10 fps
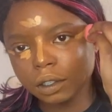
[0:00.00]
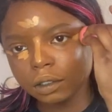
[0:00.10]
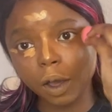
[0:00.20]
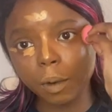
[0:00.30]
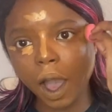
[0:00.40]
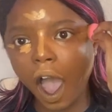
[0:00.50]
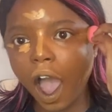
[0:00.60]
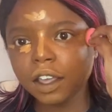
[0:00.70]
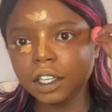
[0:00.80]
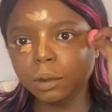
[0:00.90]
Oh,
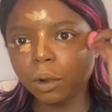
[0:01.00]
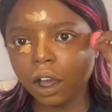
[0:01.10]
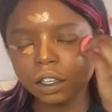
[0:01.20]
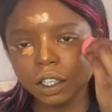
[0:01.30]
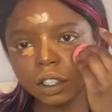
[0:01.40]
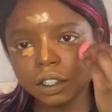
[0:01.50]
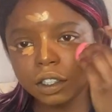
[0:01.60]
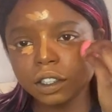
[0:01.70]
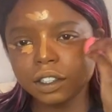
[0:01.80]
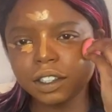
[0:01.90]
I keep walking.
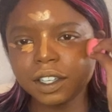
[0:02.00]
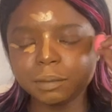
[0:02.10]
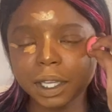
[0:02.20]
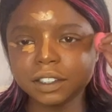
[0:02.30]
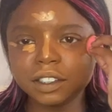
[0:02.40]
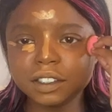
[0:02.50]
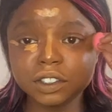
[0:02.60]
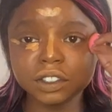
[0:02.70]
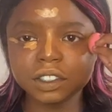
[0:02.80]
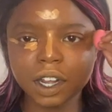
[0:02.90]
My
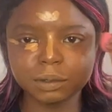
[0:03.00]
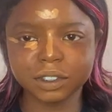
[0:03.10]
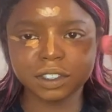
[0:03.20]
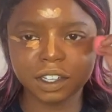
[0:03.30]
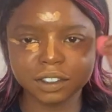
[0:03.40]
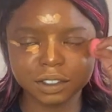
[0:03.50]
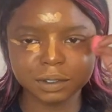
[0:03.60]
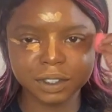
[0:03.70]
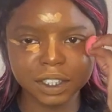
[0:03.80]
sister stopped to talk to him.